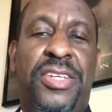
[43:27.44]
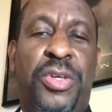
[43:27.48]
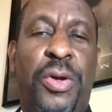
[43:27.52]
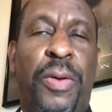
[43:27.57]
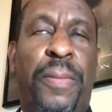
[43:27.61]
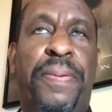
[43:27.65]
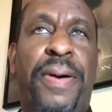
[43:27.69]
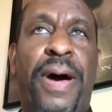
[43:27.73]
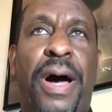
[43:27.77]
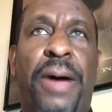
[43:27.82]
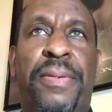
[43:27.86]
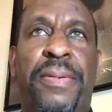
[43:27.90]
to
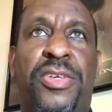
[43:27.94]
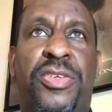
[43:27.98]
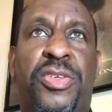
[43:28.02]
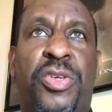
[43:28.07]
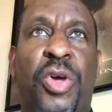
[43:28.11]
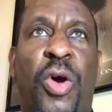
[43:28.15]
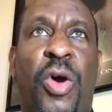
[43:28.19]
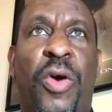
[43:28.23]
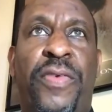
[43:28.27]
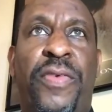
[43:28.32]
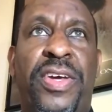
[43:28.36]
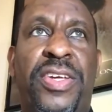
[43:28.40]
public
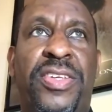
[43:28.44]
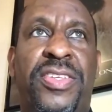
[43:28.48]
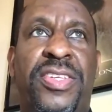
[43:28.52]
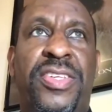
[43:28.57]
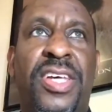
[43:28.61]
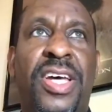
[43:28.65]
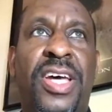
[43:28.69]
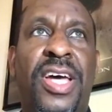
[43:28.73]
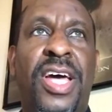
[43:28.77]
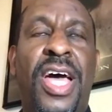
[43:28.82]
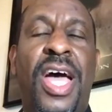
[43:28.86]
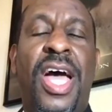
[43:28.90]
service
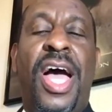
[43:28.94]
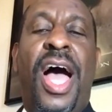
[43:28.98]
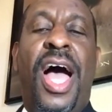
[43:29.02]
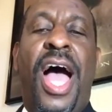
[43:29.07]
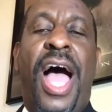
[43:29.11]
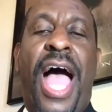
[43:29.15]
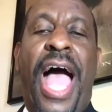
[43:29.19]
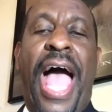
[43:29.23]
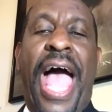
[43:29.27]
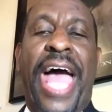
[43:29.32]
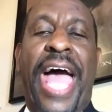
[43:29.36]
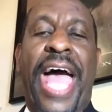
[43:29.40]

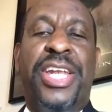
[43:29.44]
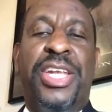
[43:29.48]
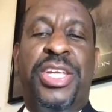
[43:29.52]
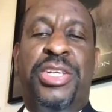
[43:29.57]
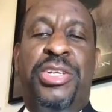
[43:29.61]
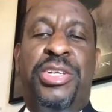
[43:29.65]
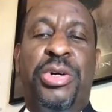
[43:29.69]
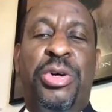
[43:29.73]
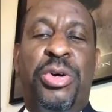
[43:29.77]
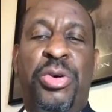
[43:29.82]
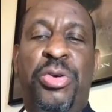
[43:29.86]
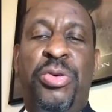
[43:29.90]
and
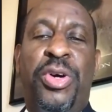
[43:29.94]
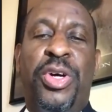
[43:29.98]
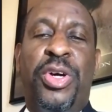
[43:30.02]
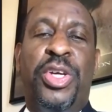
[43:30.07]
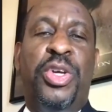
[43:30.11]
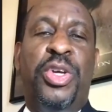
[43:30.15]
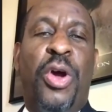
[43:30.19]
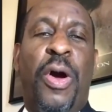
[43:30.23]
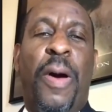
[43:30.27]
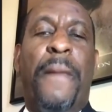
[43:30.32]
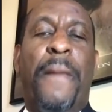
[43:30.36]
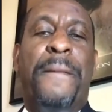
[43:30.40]
do
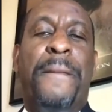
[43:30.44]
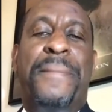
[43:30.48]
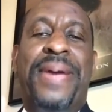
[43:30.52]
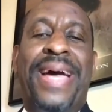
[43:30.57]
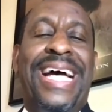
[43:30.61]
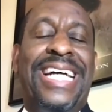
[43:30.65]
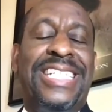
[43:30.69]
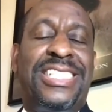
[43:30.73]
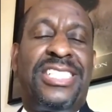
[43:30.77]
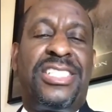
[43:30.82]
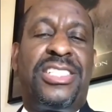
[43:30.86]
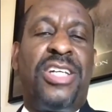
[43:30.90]
your
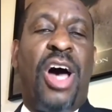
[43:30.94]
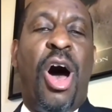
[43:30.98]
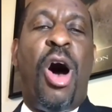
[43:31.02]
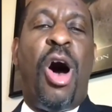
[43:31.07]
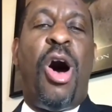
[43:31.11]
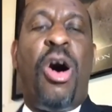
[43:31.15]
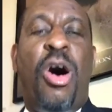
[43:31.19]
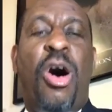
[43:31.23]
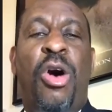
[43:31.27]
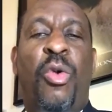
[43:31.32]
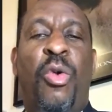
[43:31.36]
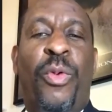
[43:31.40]
best
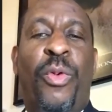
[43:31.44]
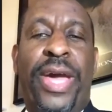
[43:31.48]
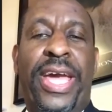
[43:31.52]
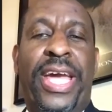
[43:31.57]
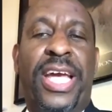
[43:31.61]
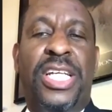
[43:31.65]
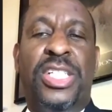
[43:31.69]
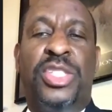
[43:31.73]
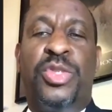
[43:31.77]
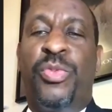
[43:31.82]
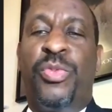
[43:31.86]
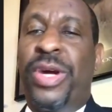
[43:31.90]

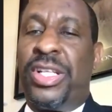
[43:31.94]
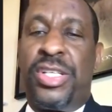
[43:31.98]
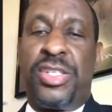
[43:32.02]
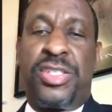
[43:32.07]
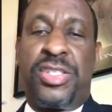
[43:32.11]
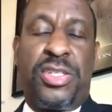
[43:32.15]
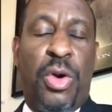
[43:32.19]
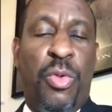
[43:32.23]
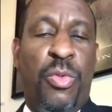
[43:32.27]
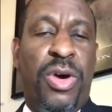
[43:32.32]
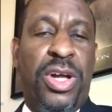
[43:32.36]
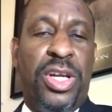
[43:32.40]
always, whether
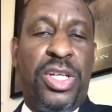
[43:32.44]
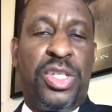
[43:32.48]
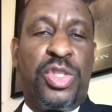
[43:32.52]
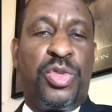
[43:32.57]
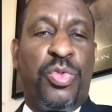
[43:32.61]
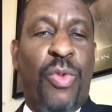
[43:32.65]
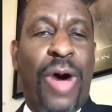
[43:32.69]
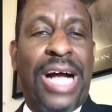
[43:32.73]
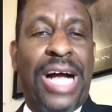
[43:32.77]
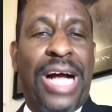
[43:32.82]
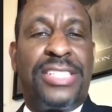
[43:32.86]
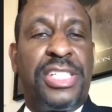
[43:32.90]
someone is
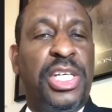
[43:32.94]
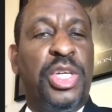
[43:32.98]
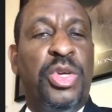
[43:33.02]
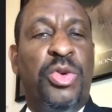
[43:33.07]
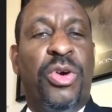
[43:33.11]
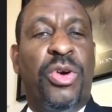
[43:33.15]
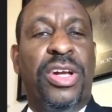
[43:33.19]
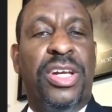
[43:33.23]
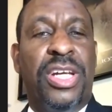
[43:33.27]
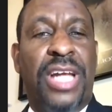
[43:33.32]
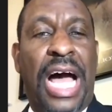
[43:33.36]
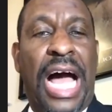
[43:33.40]
watching
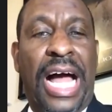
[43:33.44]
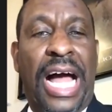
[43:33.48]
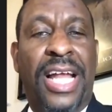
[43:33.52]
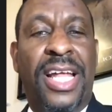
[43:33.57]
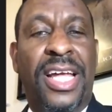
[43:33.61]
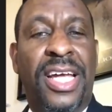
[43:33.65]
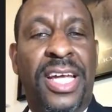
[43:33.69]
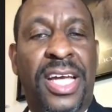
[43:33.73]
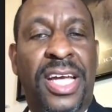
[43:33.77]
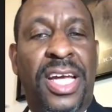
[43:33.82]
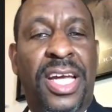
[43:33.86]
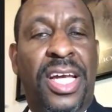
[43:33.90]
you or not.
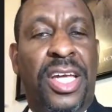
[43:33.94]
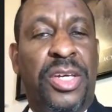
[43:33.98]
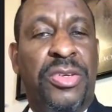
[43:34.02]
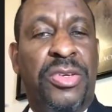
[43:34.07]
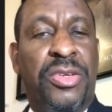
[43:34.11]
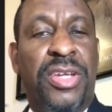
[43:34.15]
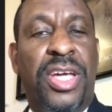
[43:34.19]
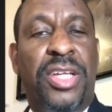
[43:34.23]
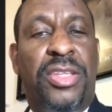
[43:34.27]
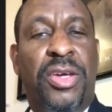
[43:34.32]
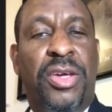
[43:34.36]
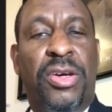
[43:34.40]
You
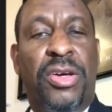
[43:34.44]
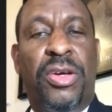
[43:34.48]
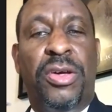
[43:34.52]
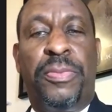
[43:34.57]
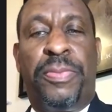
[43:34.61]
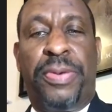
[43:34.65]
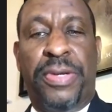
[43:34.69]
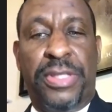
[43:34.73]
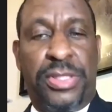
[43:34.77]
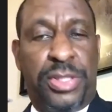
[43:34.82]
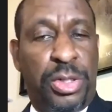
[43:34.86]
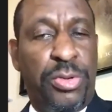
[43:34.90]
need to
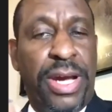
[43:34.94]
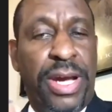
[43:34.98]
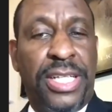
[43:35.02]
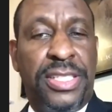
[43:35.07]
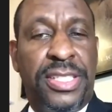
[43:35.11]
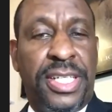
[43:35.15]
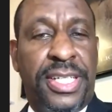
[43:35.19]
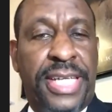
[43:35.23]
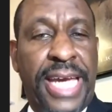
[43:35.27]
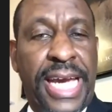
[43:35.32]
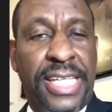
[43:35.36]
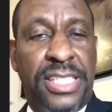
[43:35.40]
pursue
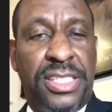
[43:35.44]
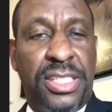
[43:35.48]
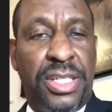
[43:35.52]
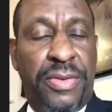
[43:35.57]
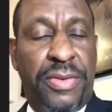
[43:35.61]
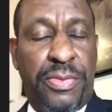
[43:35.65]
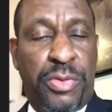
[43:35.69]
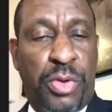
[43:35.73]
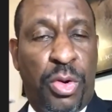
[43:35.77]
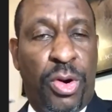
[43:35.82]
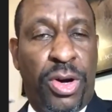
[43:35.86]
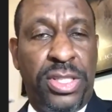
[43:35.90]
education,
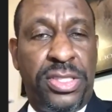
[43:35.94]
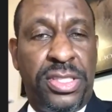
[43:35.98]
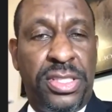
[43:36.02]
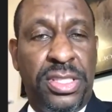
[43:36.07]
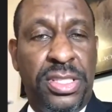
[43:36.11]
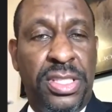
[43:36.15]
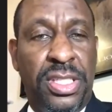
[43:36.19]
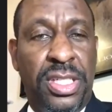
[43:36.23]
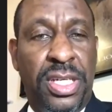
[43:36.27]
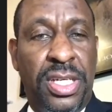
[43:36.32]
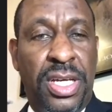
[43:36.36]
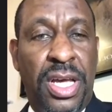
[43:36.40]
of course,
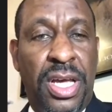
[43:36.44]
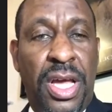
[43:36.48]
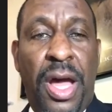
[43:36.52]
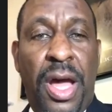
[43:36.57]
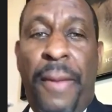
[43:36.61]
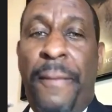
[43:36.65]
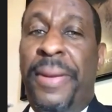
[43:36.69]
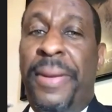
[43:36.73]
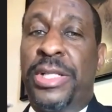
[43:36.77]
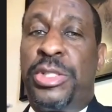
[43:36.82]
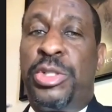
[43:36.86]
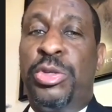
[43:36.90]

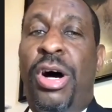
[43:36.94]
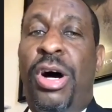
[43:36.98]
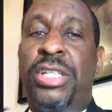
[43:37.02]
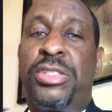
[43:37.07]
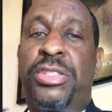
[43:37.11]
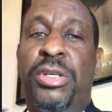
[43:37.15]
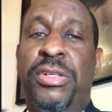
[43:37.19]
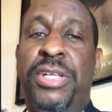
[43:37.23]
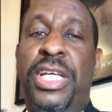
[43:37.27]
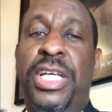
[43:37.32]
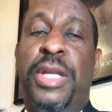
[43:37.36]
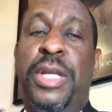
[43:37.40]
but you
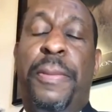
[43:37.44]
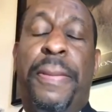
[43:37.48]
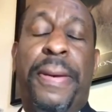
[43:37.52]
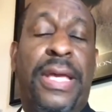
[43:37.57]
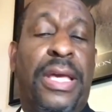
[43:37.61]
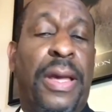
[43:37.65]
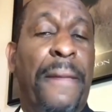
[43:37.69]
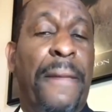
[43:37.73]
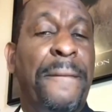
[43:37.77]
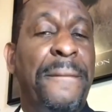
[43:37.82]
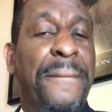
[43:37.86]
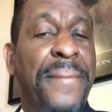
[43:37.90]
also need to be
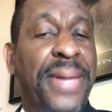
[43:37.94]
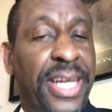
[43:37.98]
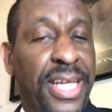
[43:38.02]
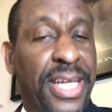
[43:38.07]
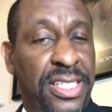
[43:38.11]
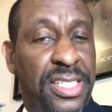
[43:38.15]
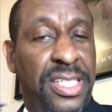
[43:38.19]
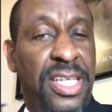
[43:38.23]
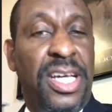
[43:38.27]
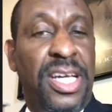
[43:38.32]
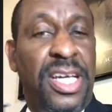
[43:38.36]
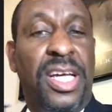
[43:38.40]

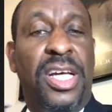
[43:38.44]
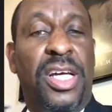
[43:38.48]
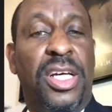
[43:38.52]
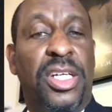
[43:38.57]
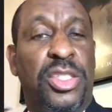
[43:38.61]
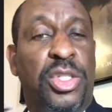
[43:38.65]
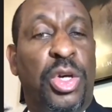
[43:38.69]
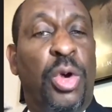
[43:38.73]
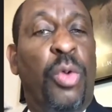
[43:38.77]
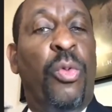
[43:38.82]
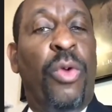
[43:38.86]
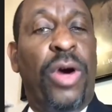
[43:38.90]
committed
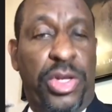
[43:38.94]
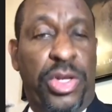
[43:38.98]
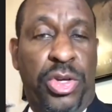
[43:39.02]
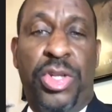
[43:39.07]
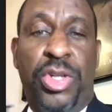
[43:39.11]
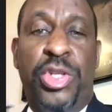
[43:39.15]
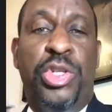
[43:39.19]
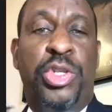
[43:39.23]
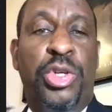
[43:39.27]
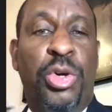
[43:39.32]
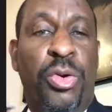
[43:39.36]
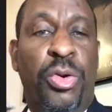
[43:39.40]
to what
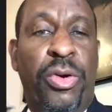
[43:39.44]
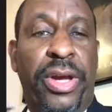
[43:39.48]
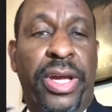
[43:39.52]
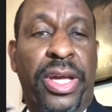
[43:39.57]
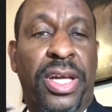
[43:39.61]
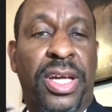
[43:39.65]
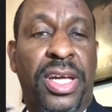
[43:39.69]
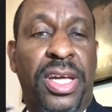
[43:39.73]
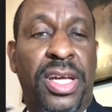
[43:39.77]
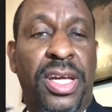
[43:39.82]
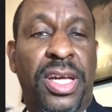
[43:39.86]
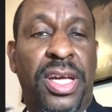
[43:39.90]
you're doing